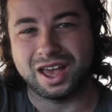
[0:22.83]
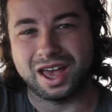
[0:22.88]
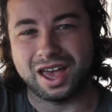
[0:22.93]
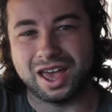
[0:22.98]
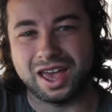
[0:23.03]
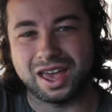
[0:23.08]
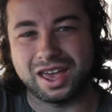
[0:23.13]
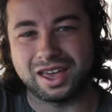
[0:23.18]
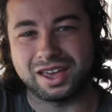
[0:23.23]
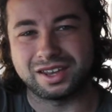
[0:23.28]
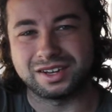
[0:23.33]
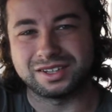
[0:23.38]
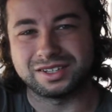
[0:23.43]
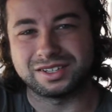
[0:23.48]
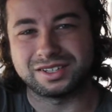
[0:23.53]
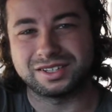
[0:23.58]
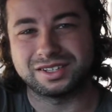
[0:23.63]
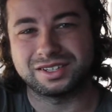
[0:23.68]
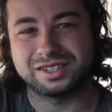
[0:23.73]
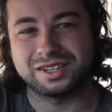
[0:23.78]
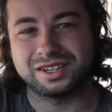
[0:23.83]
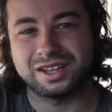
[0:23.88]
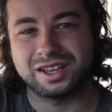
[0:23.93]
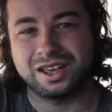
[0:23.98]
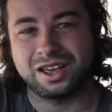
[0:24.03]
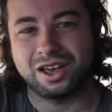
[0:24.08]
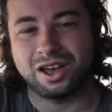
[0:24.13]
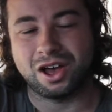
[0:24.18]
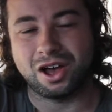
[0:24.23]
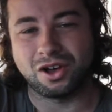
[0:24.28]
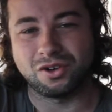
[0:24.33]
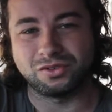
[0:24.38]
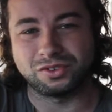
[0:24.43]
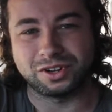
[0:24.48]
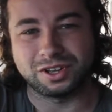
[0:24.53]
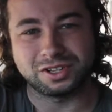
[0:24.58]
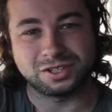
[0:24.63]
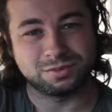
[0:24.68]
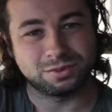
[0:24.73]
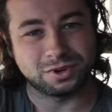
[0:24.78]
and
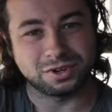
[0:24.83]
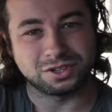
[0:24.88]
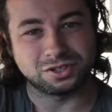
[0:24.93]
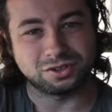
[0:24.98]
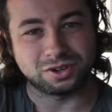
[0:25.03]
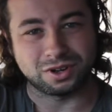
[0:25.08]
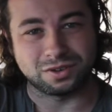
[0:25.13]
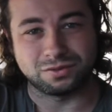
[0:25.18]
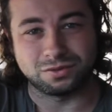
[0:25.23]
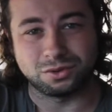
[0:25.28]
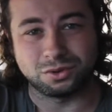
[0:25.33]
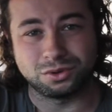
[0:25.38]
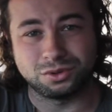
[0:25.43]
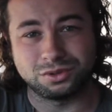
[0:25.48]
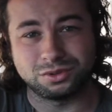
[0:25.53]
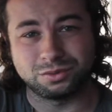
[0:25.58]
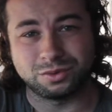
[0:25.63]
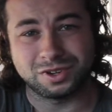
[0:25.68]
hopefully it's pretty straightforward.